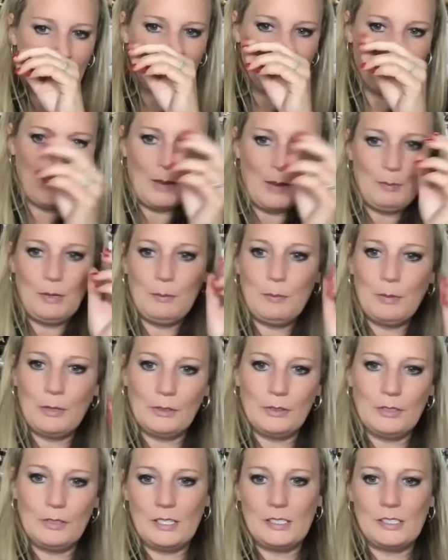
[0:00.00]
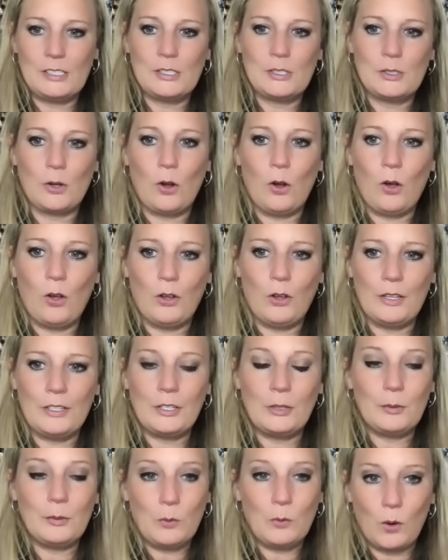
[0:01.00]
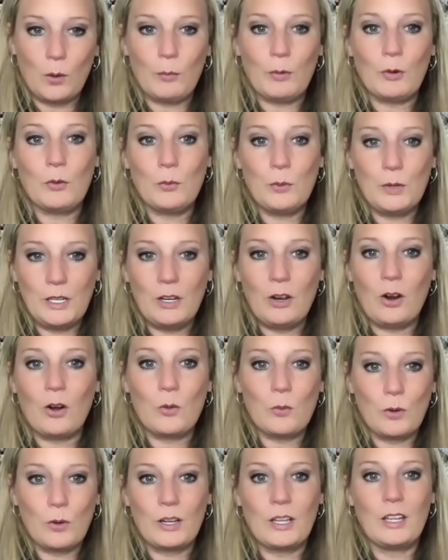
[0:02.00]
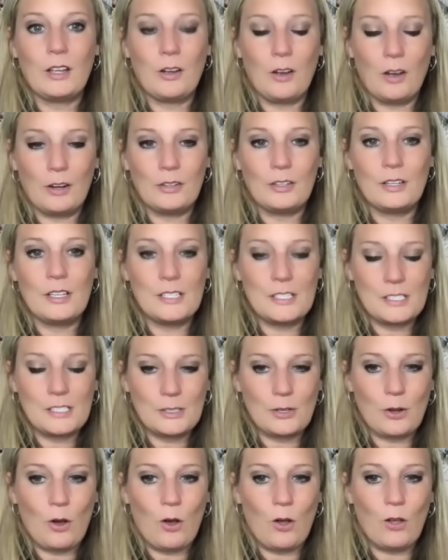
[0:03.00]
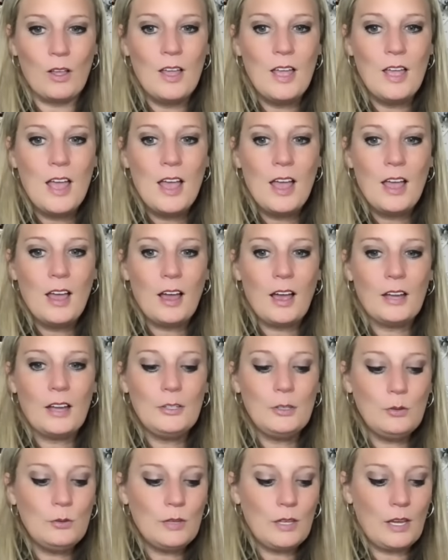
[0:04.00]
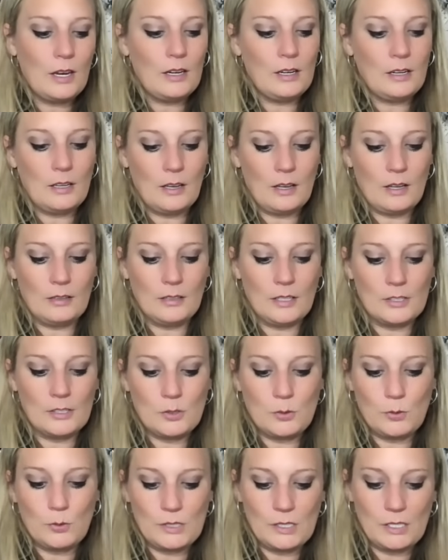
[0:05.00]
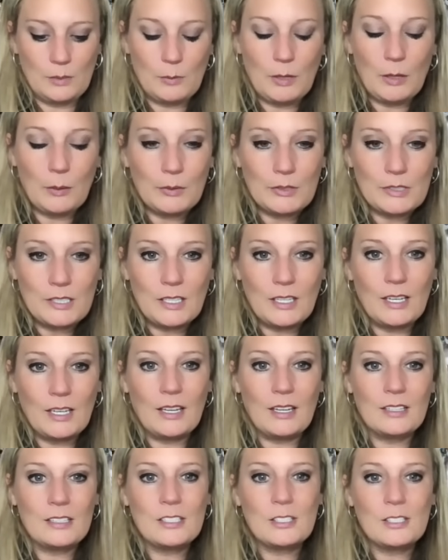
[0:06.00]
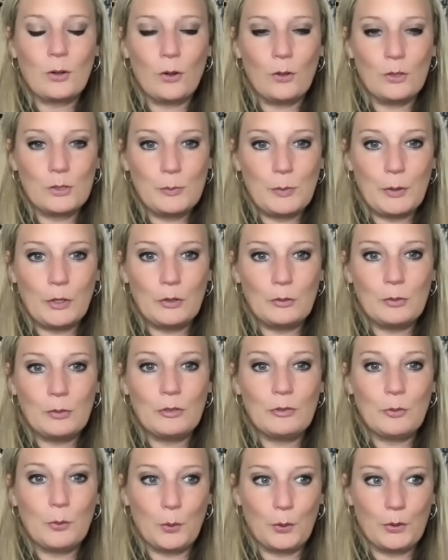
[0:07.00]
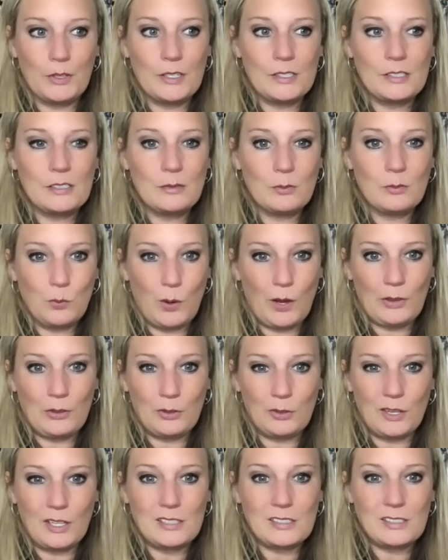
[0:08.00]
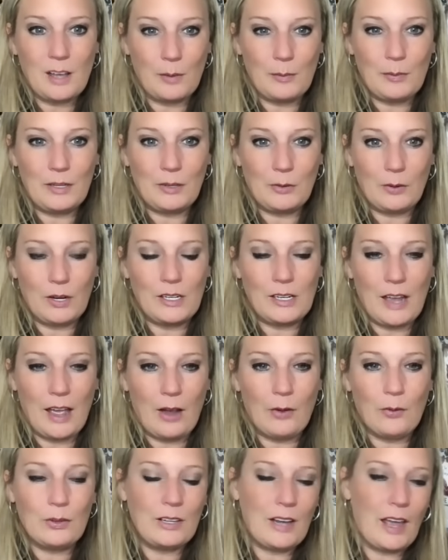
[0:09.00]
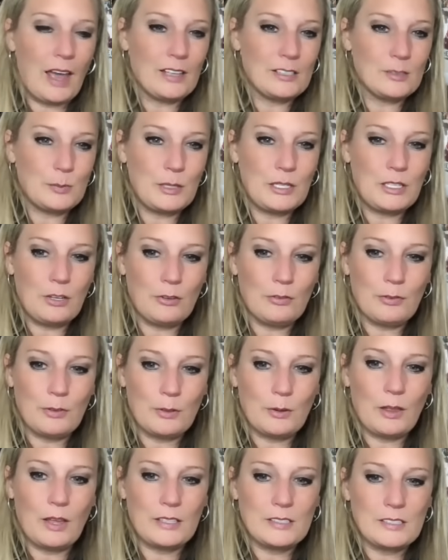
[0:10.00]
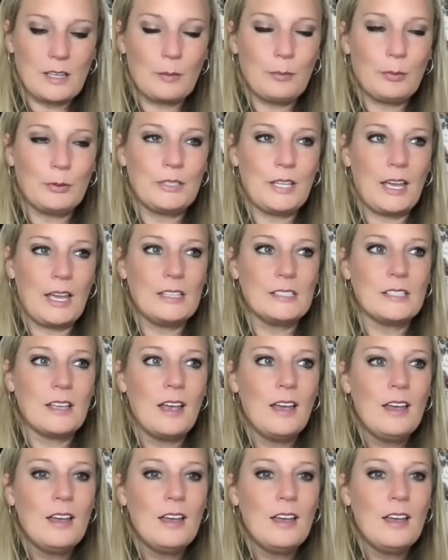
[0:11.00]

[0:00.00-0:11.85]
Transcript: Maybe build his stall and it'll be warmer. We are working on his stall. I knew that Lester wasn't going to be able to get stalls built before this weather that's coming right now and has been here for the last couple days.